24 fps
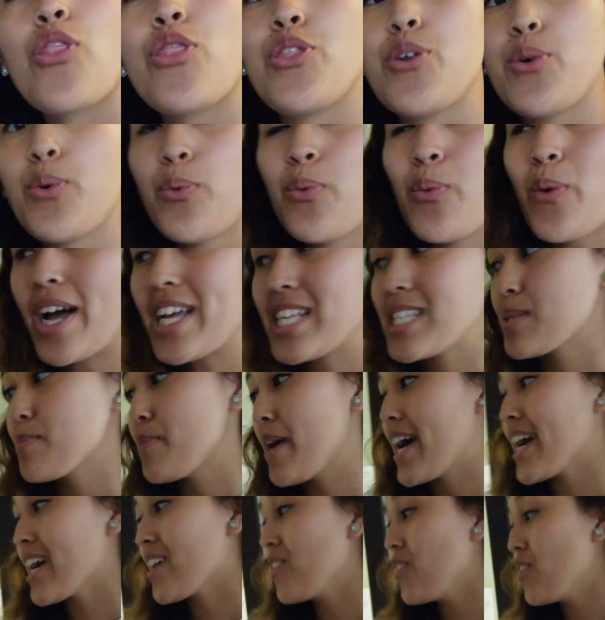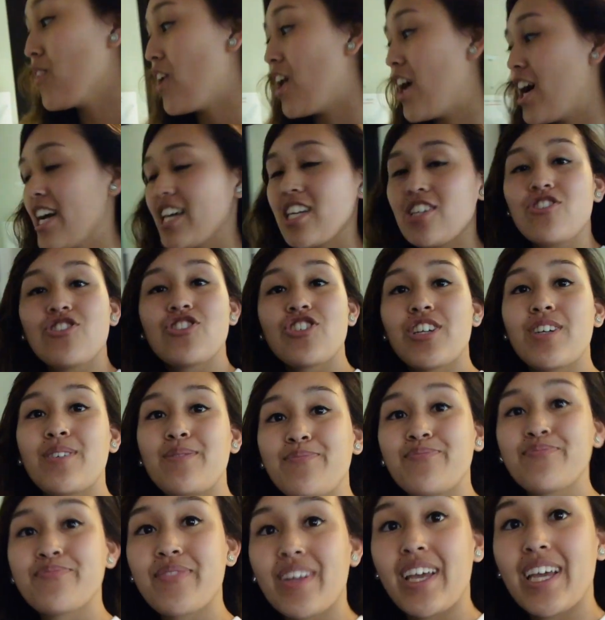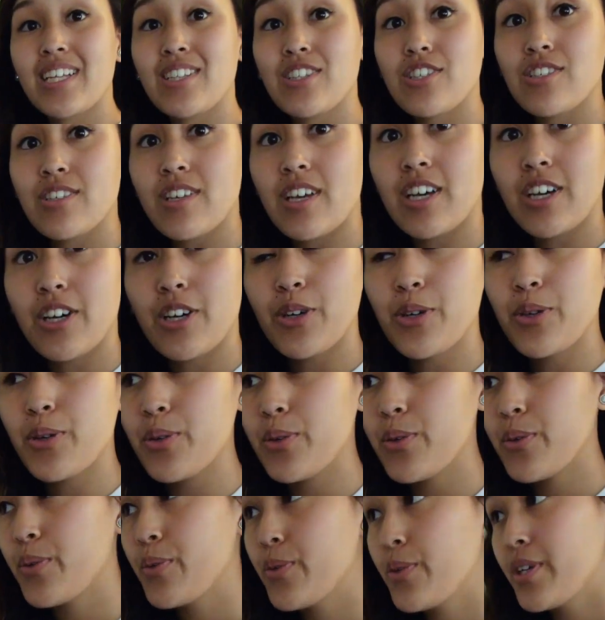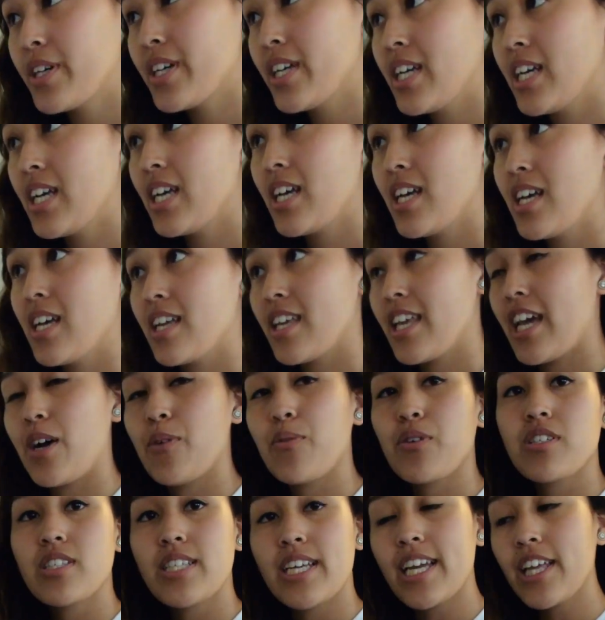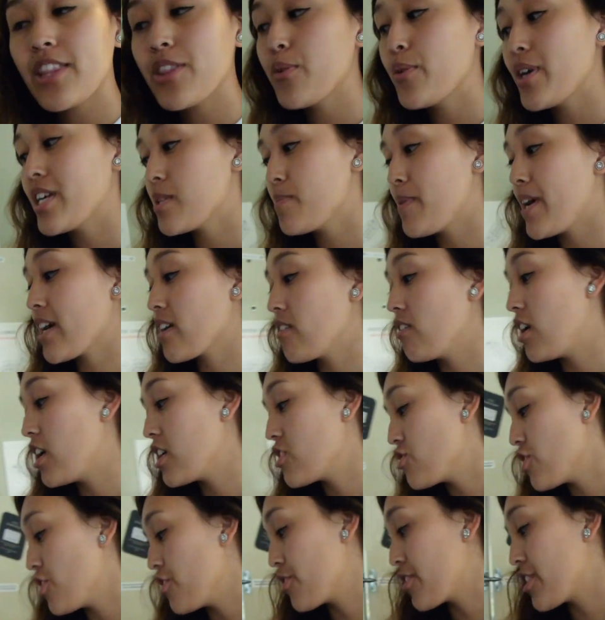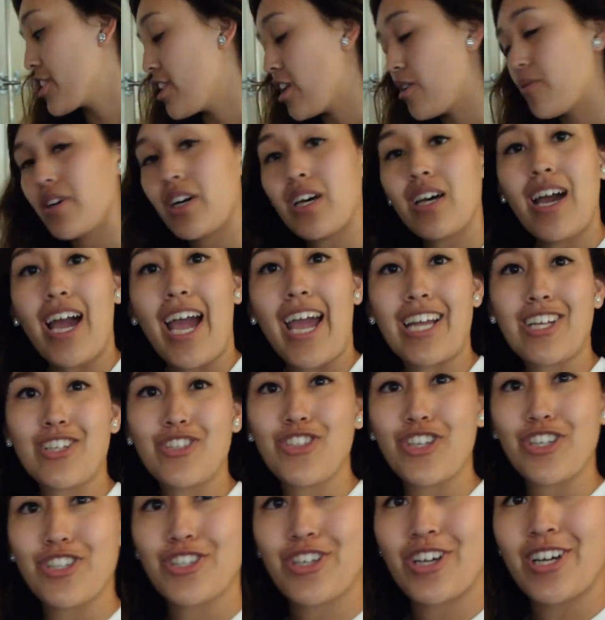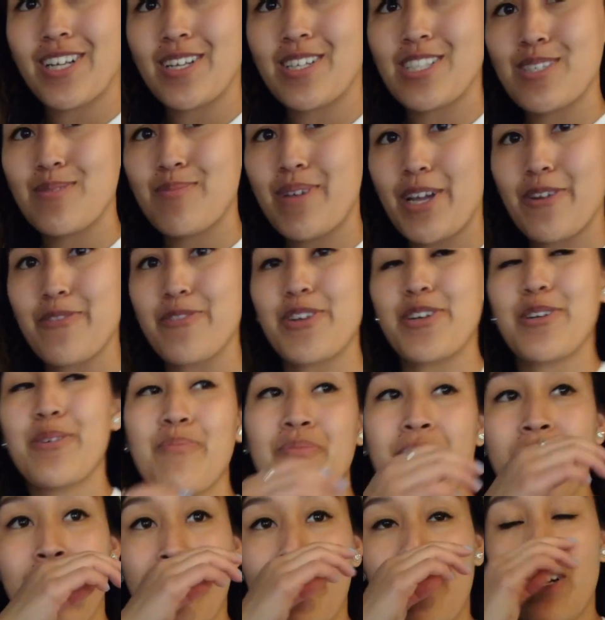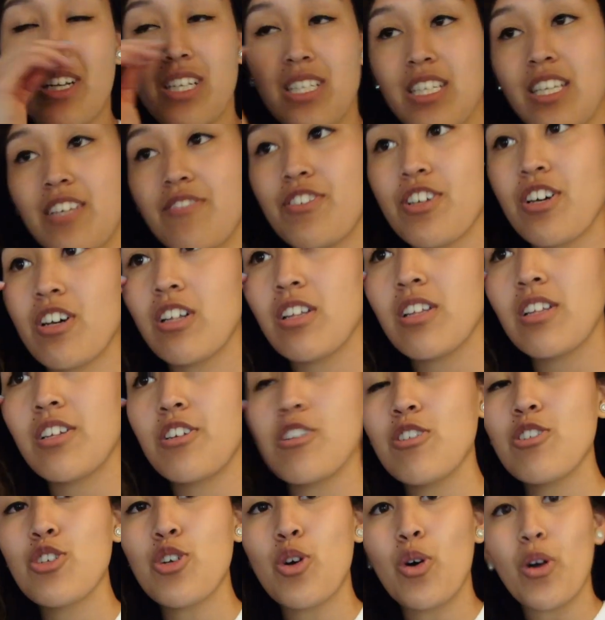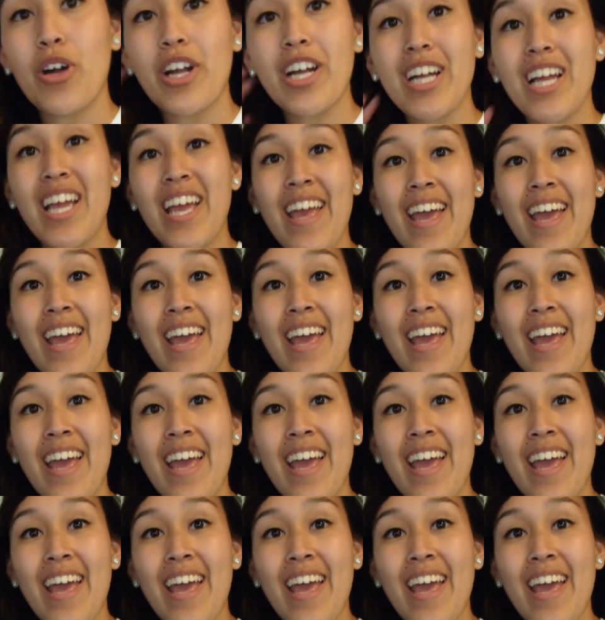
the Westpac Lodge. And so yeah, we're staying at the Westpac Lodge, Okinawa. I just got into my room, wanted to give y'all a little tour,